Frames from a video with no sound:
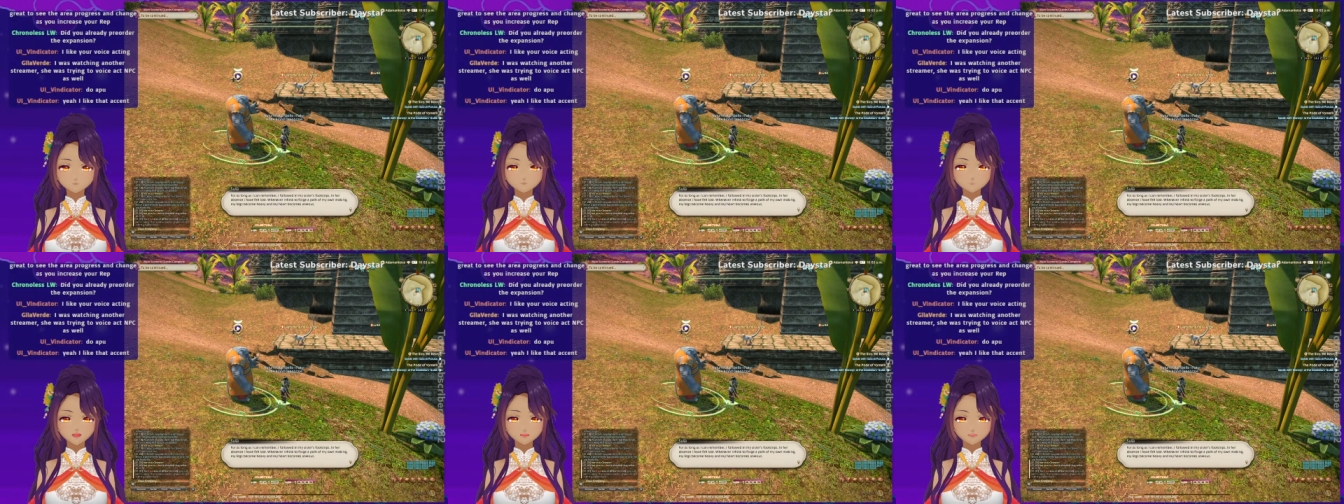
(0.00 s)

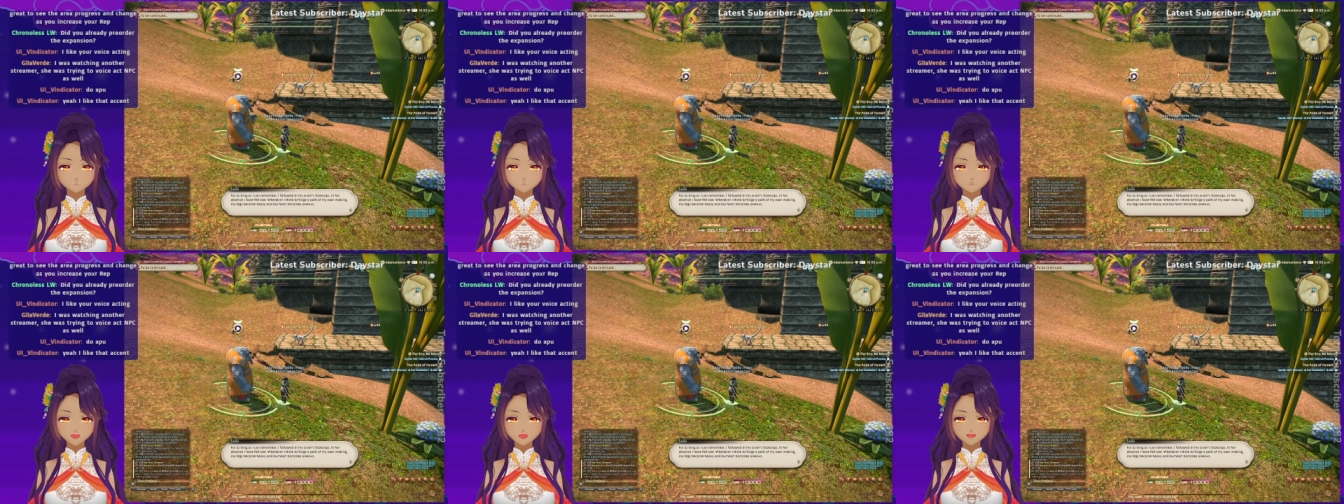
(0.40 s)
For
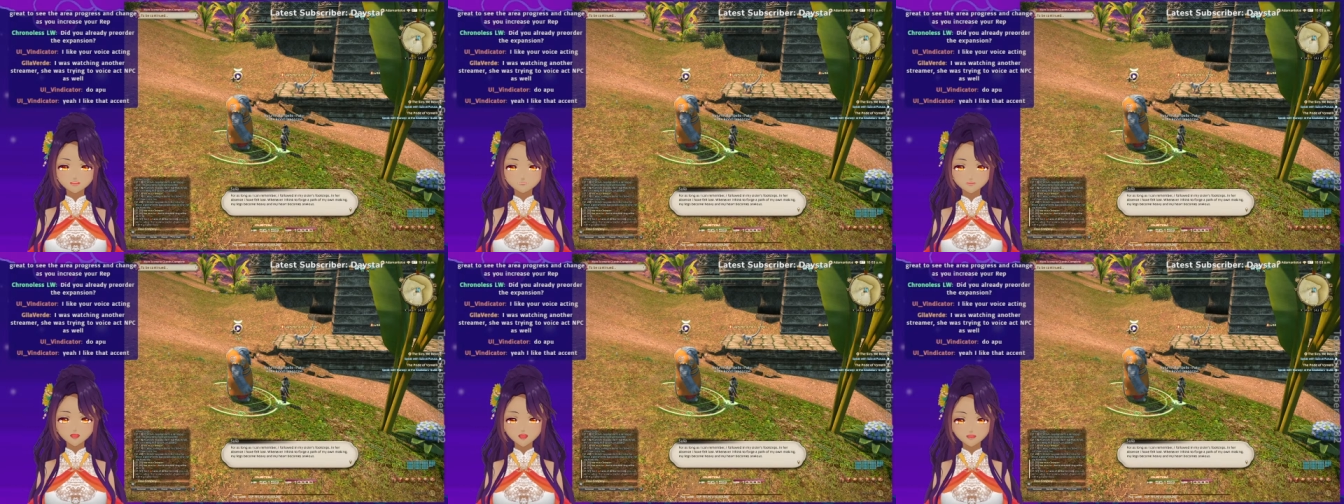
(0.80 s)
as long
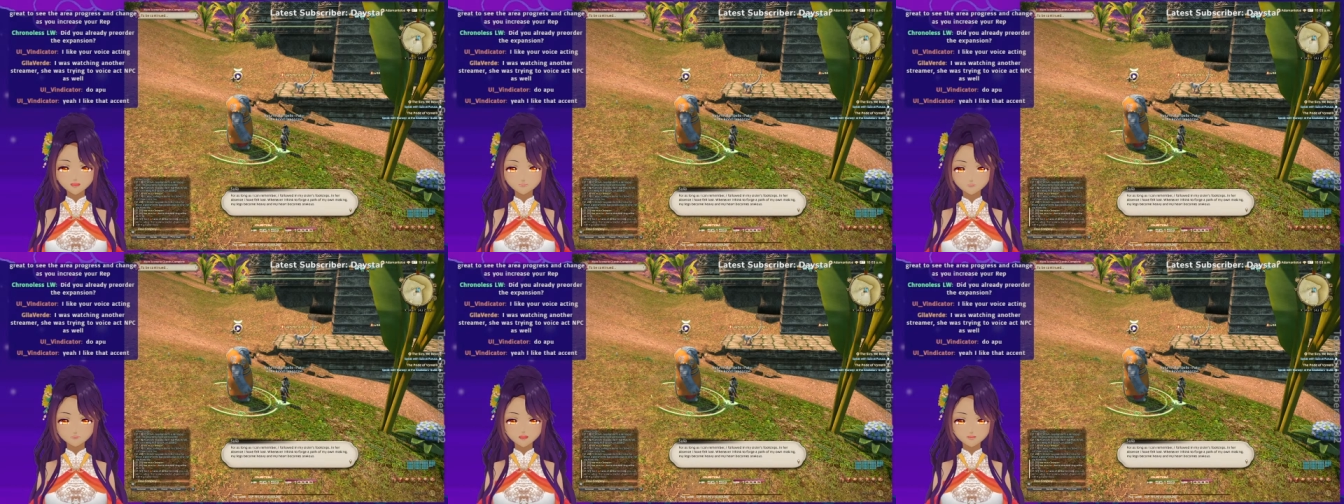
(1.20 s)
as I
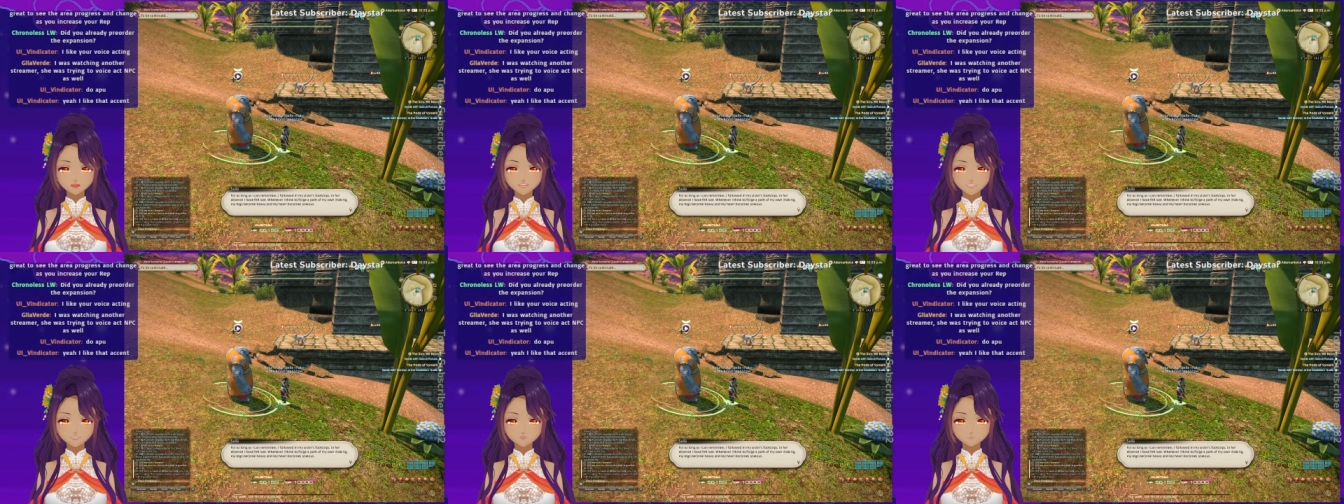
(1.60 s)
can
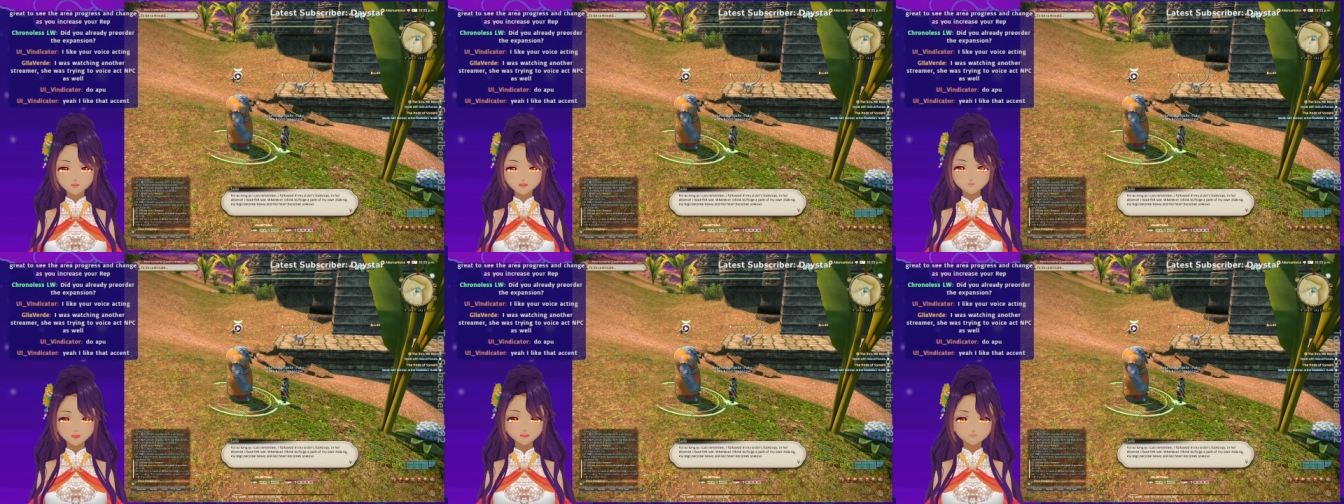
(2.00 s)
remember,
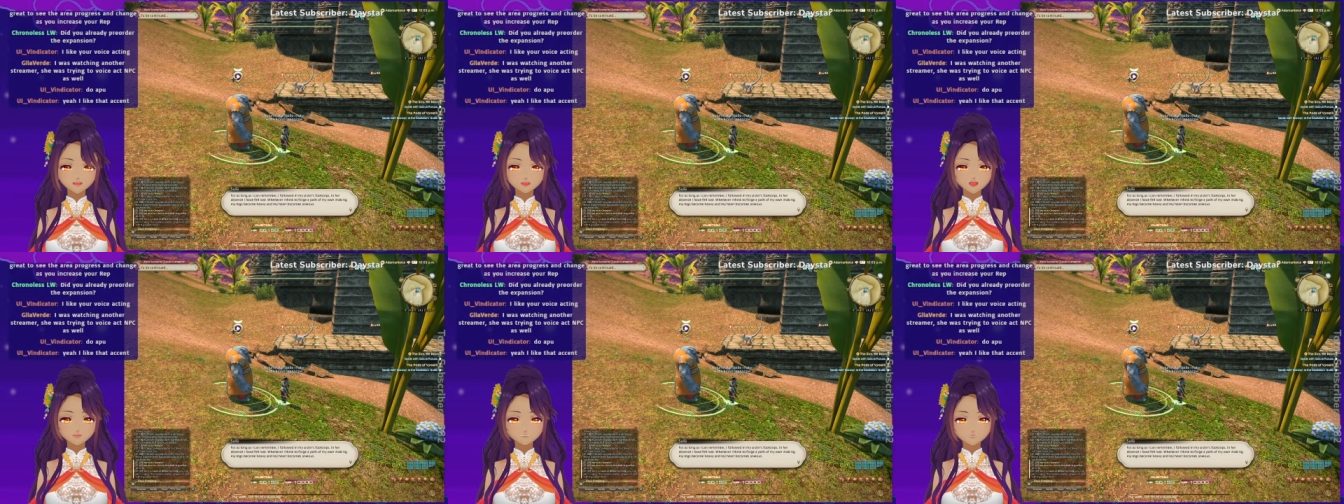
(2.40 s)
I
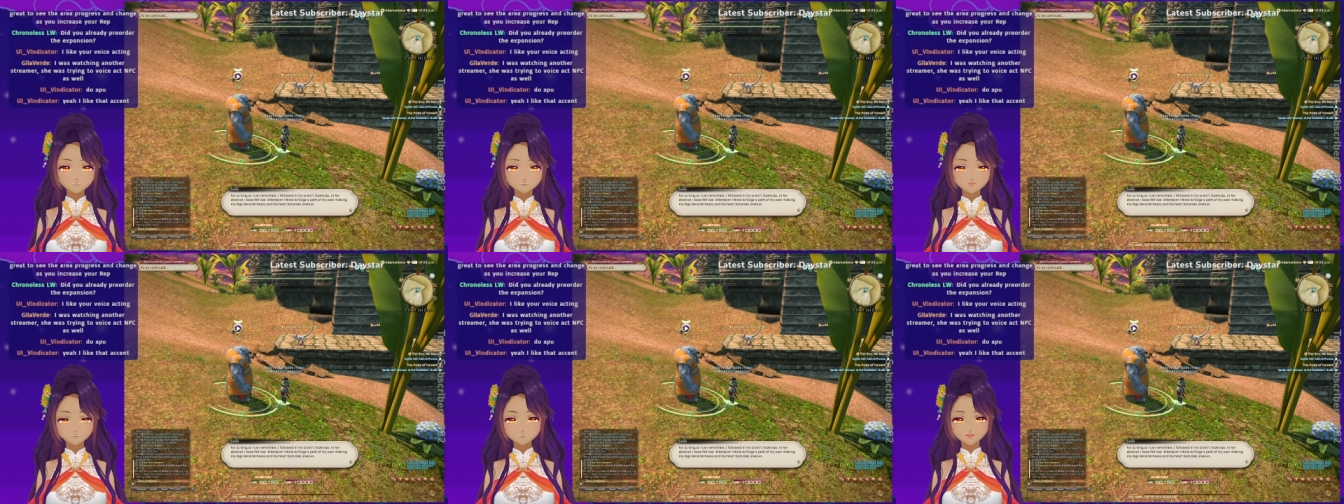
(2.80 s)
followed my
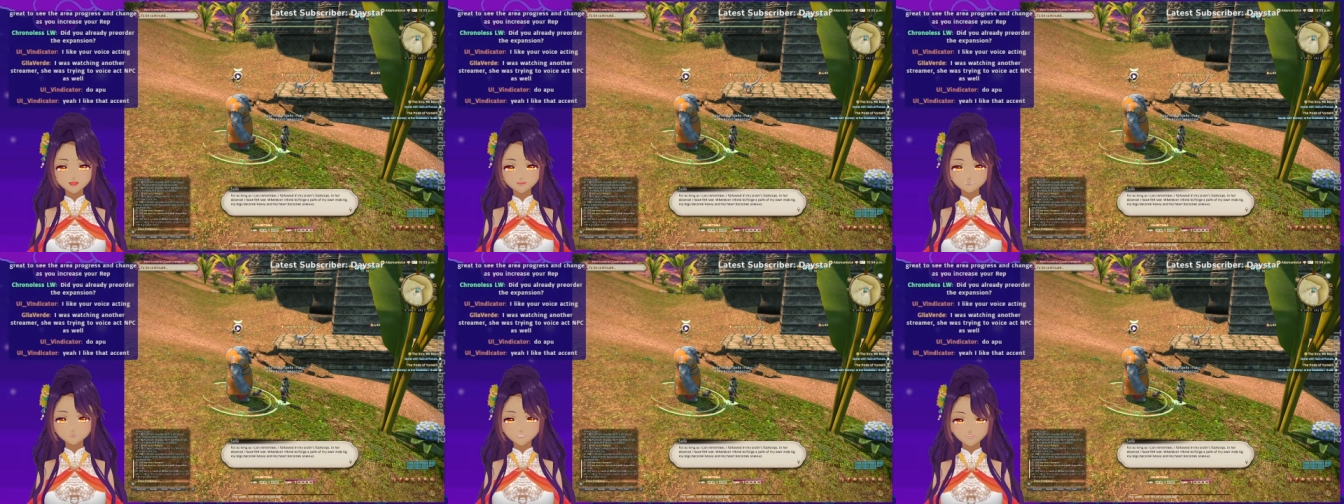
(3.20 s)
sister's
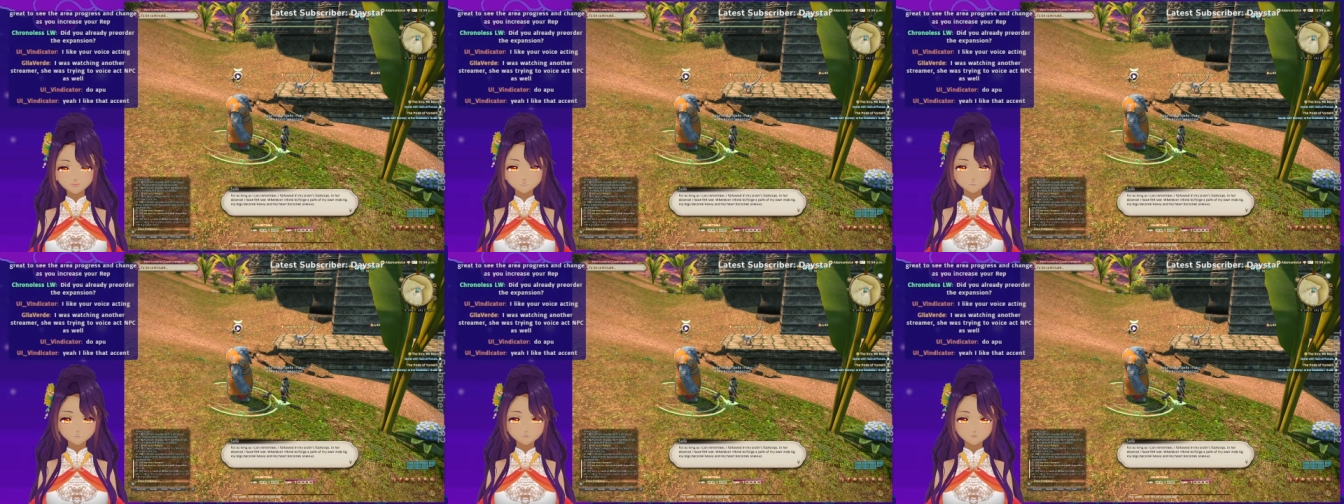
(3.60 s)

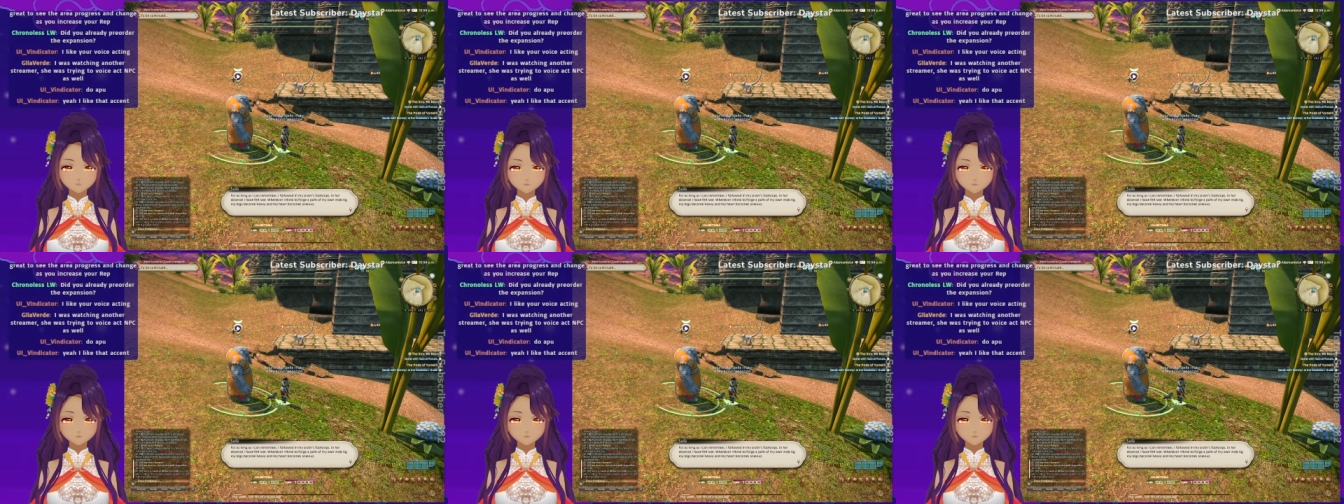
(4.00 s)
footsteps.